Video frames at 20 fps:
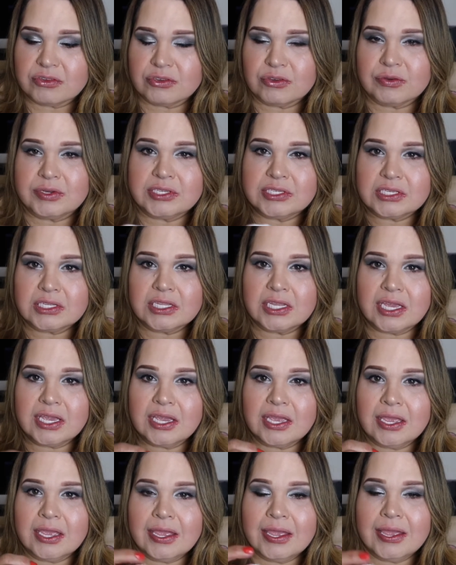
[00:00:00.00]
so
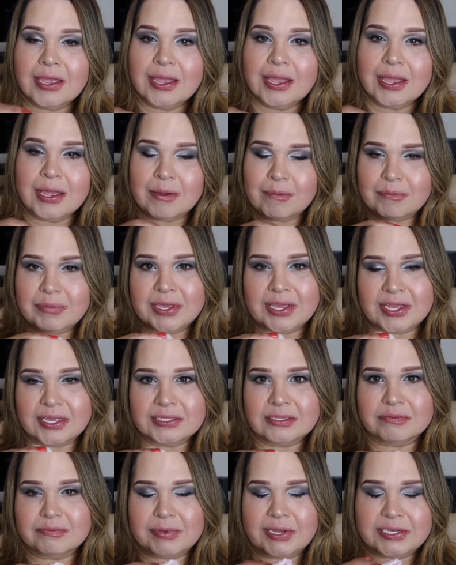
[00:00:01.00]
easily
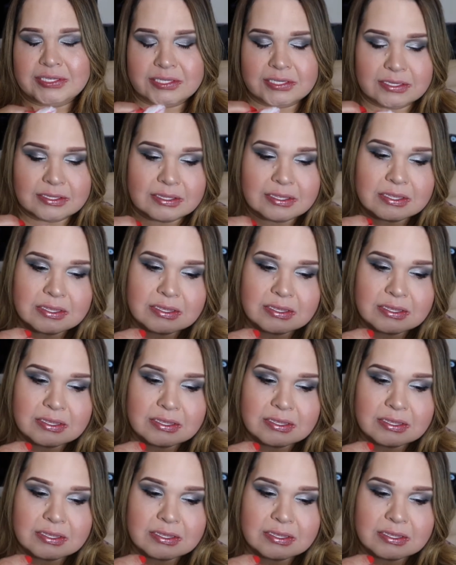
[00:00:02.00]
because of my teeth.